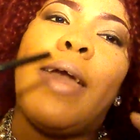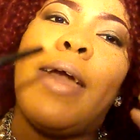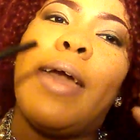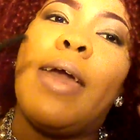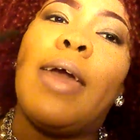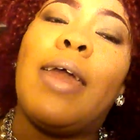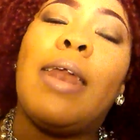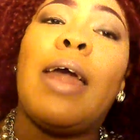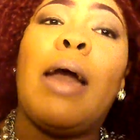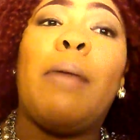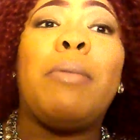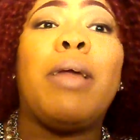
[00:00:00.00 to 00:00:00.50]

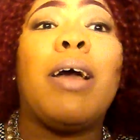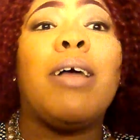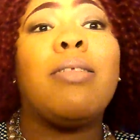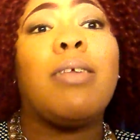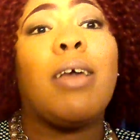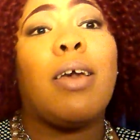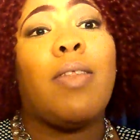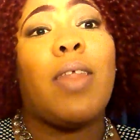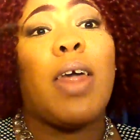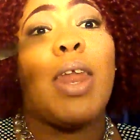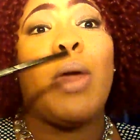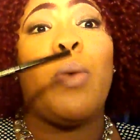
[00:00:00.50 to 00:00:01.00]
And I'm not
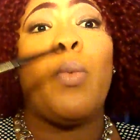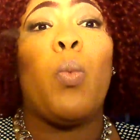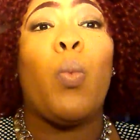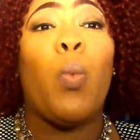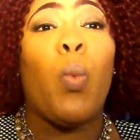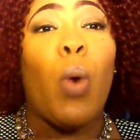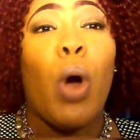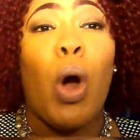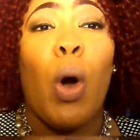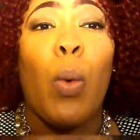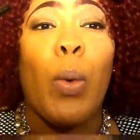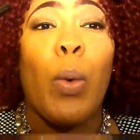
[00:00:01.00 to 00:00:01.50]
saying that it
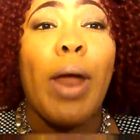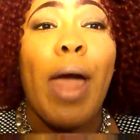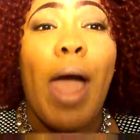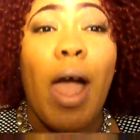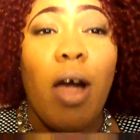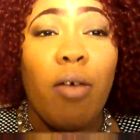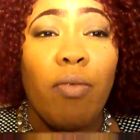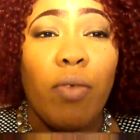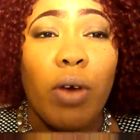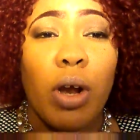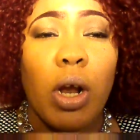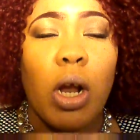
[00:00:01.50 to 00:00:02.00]
won't
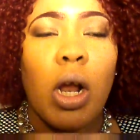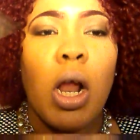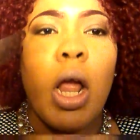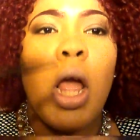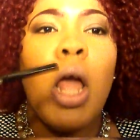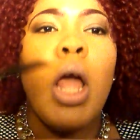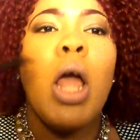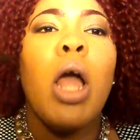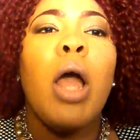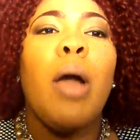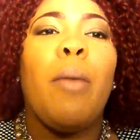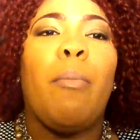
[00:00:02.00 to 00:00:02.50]
ever,
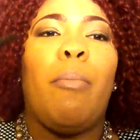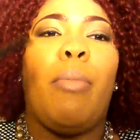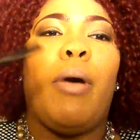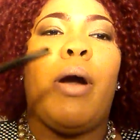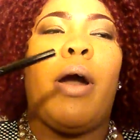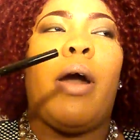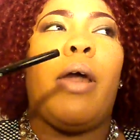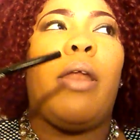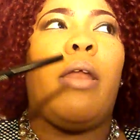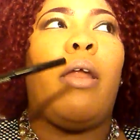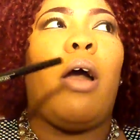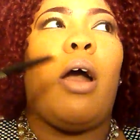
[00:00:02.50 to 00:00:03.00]

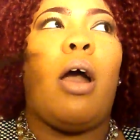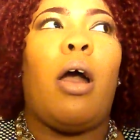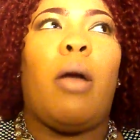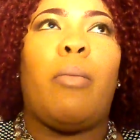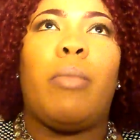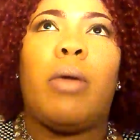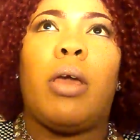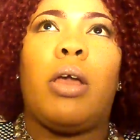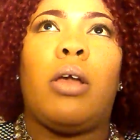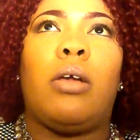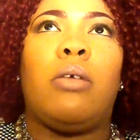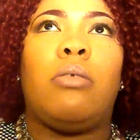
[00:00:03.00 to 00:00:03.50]
but I
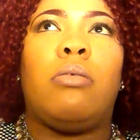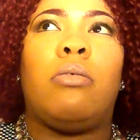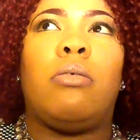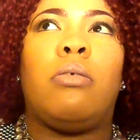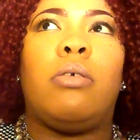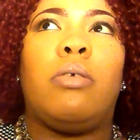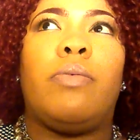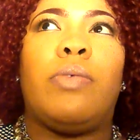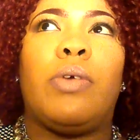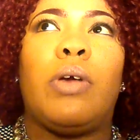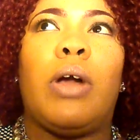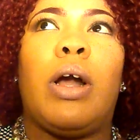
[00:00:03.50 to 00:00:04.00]
mean,
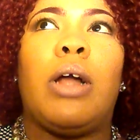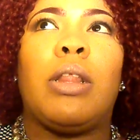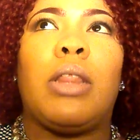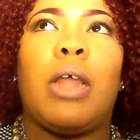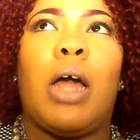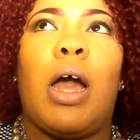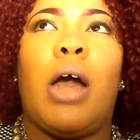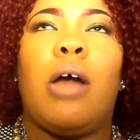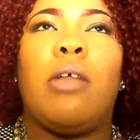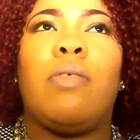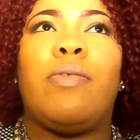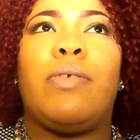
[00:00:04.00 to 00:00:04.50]
if you're out
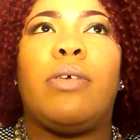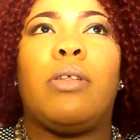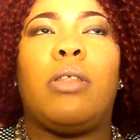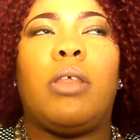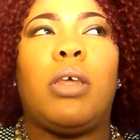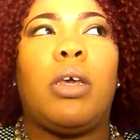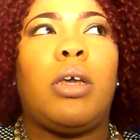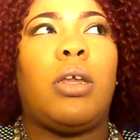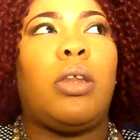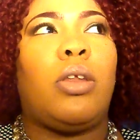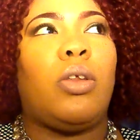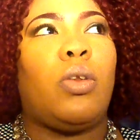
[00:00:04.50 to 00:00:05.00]
the house for
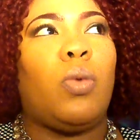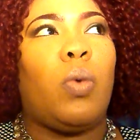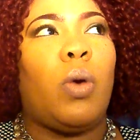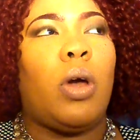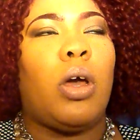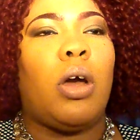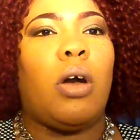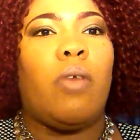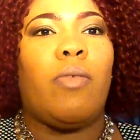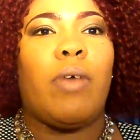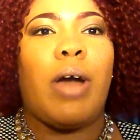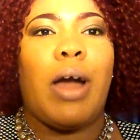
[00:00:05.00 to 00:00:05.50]
10 to
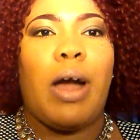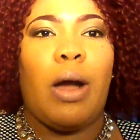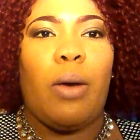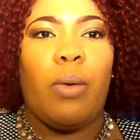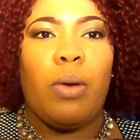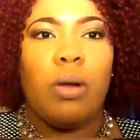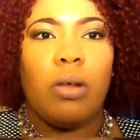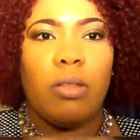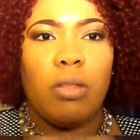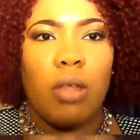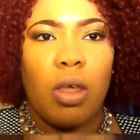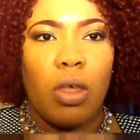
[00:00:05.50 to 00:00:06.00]
12
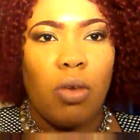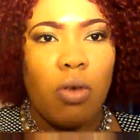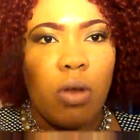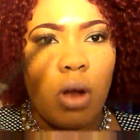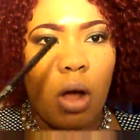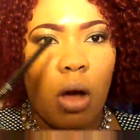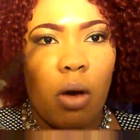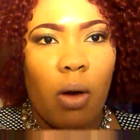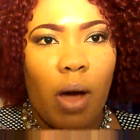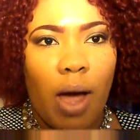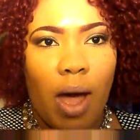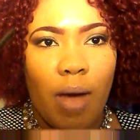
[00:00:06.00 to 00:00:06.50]
hours and you
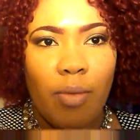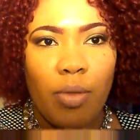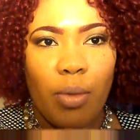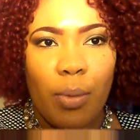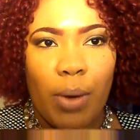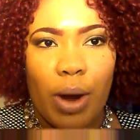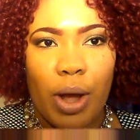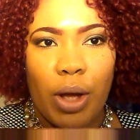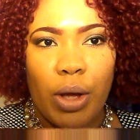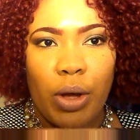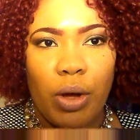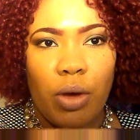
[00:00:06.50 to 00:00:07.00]
don't have the
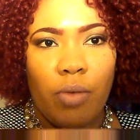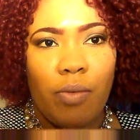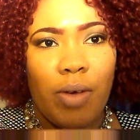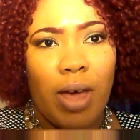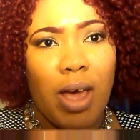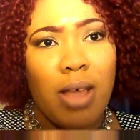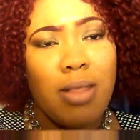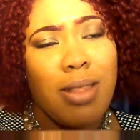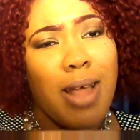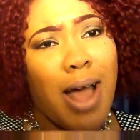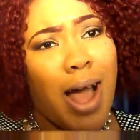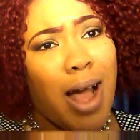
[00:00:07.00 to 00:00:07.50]
raccoon
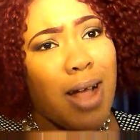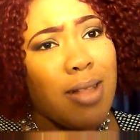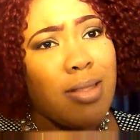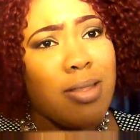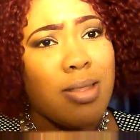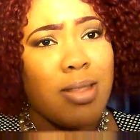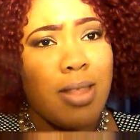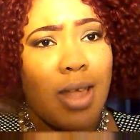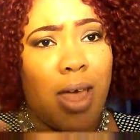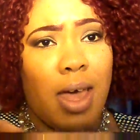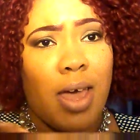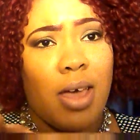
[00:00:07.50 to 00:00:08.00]
face, I'd
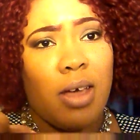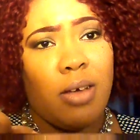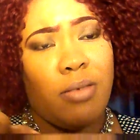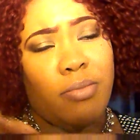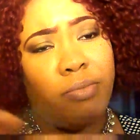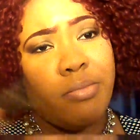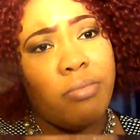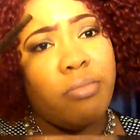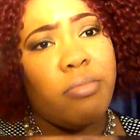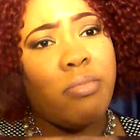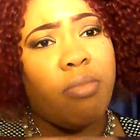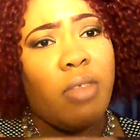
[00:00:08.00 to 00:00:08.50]
say
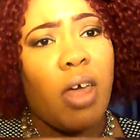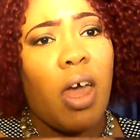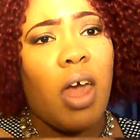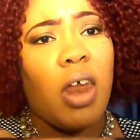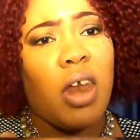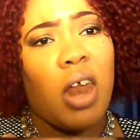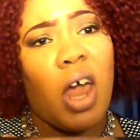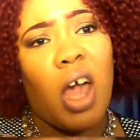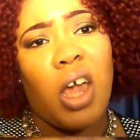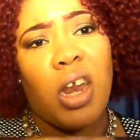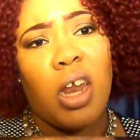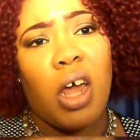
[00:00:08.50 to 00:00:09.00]

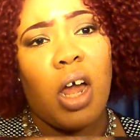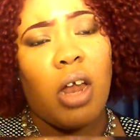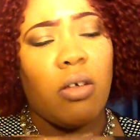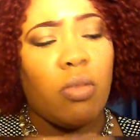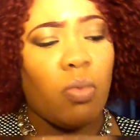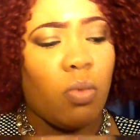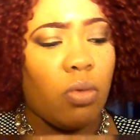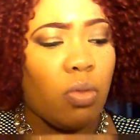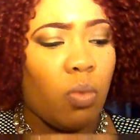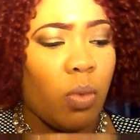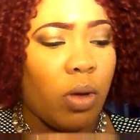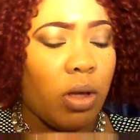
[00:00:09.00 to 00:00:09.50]
that
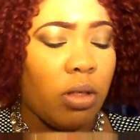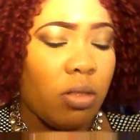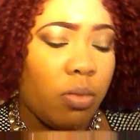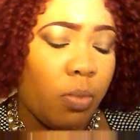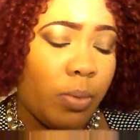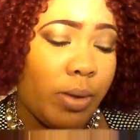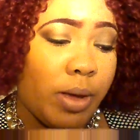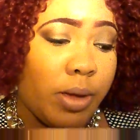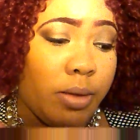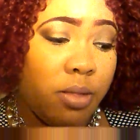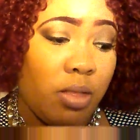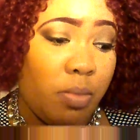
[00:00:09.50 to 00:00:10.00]
$9 was well
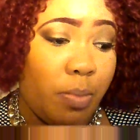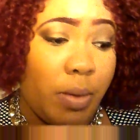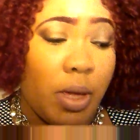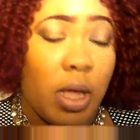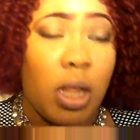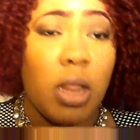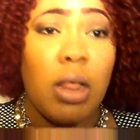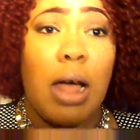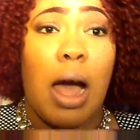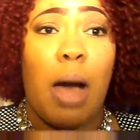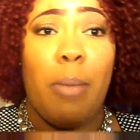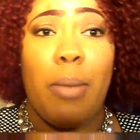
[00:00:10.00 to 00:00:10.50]

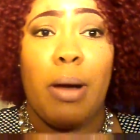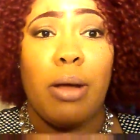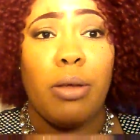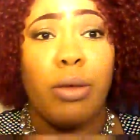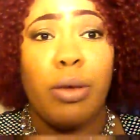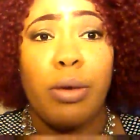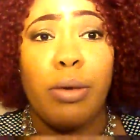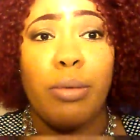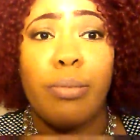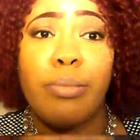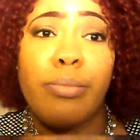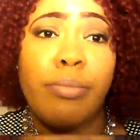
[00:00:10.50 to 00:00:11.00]
spent. How about
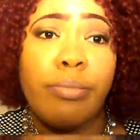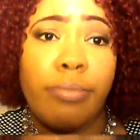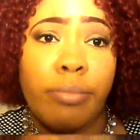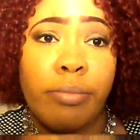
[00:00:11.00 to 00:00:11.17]
you?